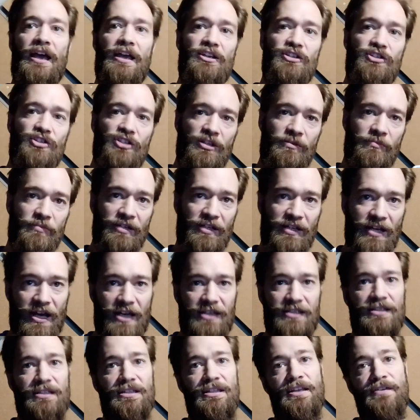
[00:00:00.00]

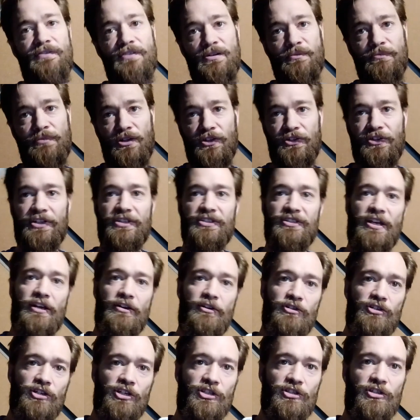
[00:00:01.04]
NGBS, Living Buildings,
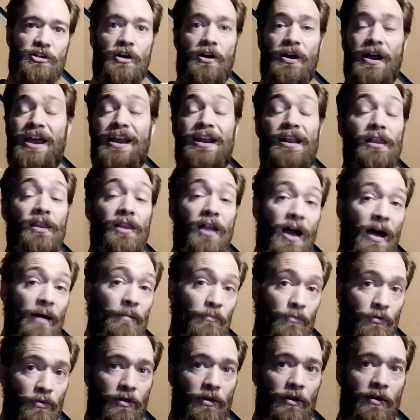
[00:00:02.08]
Energy Star, and a lot
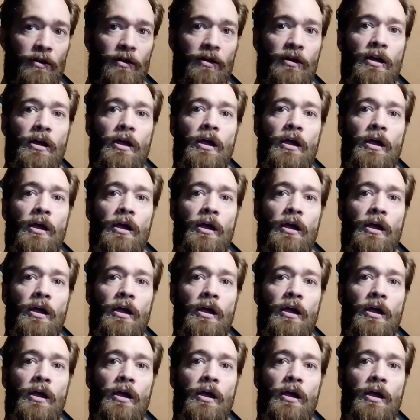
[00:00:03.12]
more.